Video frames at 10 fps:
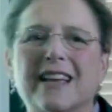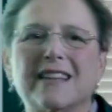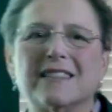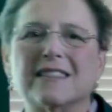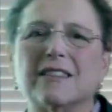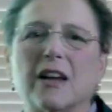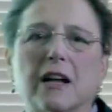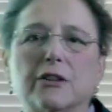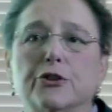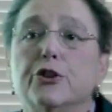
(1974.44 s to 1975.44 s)
is
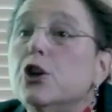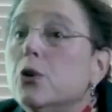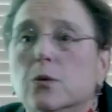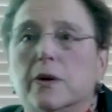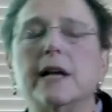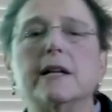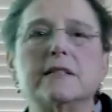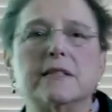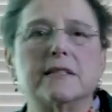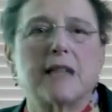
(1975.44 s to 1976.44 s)
new. It
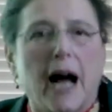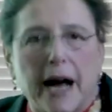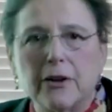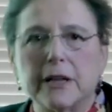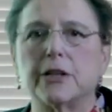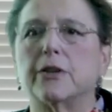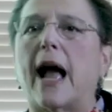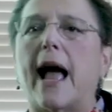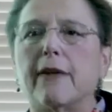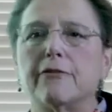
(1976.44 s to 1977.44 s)
is entirely
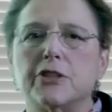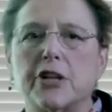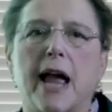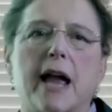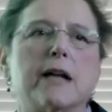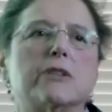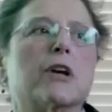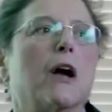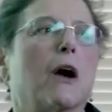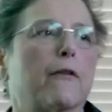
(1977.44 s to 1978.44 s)
new. Average
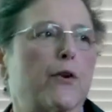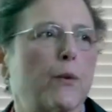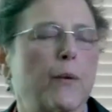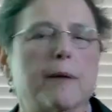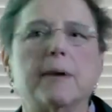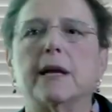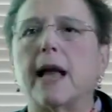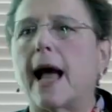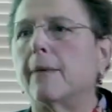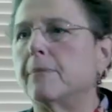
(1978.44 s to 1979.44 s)
age for women
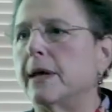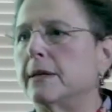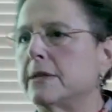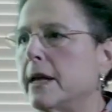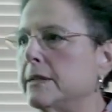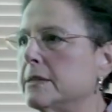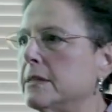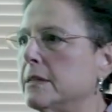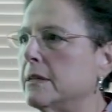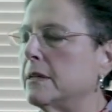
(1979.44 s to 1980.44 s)
up
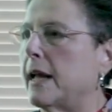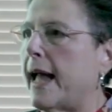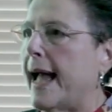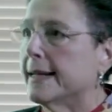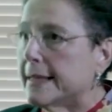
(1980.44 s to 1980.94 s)
into the